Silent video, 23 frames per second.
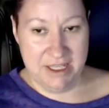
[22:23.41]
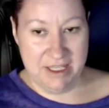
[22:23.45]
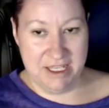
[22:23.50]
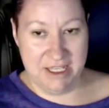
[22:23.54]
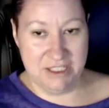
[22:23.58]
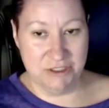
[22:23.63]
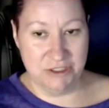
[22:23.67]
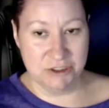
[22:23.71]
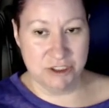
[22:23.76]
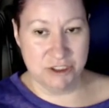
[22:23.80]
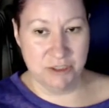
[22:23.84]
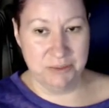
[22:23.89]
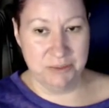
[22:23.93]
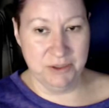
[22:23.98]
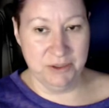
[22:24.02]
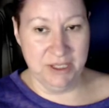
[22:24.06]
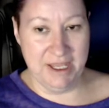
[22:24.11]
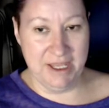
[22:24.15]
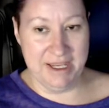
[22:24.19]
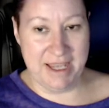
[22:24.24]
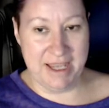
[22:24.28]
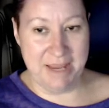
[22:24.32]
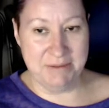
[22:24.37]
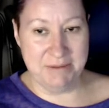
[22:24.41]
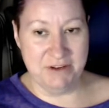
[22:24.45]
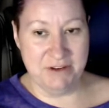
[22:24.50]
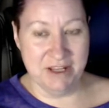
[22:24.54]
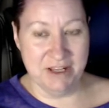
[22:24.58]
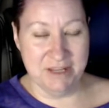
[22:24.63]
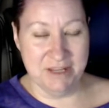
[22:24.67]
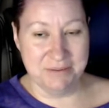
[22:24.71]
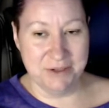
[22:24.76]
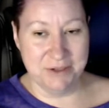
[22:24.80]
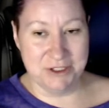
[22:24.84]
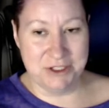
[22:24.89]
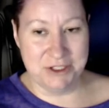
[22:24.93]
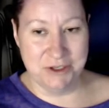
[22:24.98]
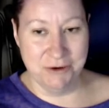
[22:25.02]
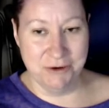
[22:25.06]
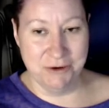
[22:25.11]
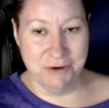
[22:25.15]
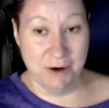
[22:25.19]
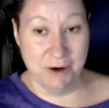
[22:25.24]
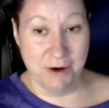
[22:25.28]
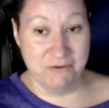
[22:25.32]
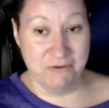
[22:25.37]
These are AAA game developers who
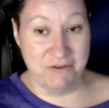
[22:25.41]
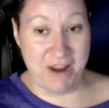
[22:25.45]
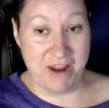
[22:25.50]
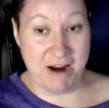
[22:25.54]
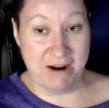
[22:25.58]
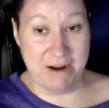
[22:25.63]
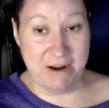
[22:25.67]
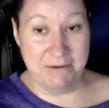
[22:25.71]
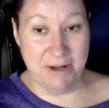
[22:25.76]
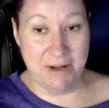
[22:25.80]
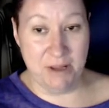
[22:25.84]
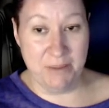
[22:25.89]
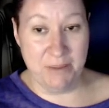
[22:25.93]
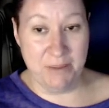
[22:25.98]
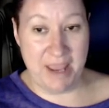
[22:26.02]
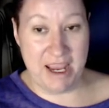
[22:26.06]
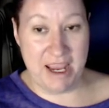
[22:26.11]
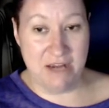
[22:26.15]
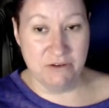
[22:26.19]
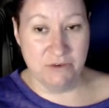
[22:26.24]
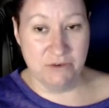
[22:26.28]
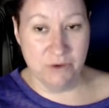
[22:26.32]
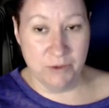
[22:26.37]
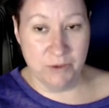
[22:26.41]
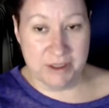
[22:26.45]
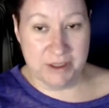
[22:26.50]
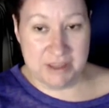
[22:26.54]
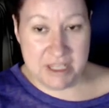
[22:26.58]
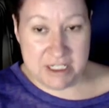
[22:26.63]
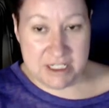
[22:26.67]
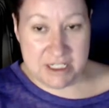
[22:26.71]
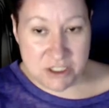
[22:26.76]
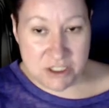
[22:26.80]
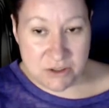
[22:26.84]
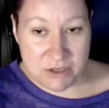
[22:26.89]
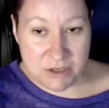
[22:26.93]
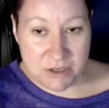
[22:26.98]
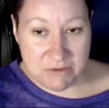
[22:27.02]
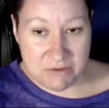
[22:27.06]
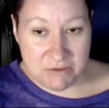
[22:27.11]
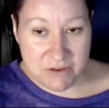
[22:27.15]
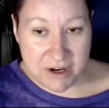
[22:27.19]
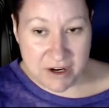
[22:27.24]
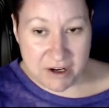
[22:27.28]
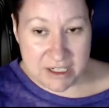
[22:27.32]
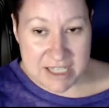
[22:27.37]
are very well paid for what they do
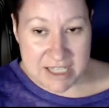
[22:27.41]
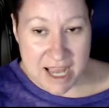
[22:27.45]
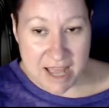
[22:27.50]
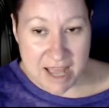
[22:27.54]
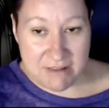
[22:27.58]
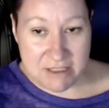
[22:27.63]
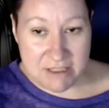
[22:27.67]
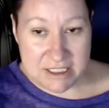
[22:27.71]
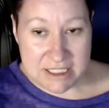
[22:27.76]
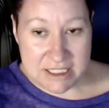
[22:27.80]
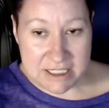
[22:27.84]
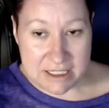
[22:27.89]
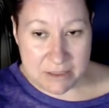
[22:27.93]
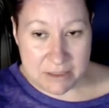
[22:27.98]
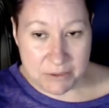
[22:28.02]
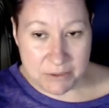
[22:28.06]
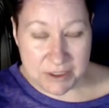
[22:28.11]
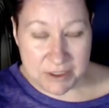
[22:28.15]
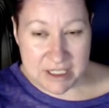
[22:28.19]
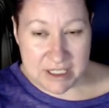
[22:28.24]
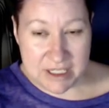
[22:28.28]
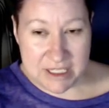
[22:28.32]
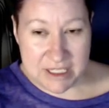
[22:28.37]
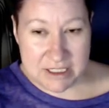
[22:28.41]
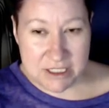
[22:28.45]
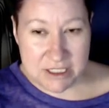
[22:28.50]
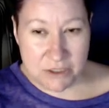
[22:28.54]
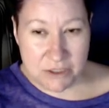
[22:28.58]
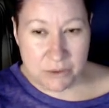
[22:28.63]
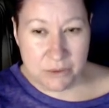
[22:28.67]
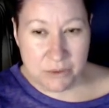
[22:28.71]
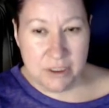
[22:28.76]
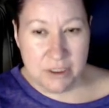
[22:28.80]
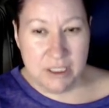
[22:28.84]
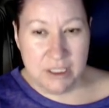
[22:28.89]
and very talented at what they do.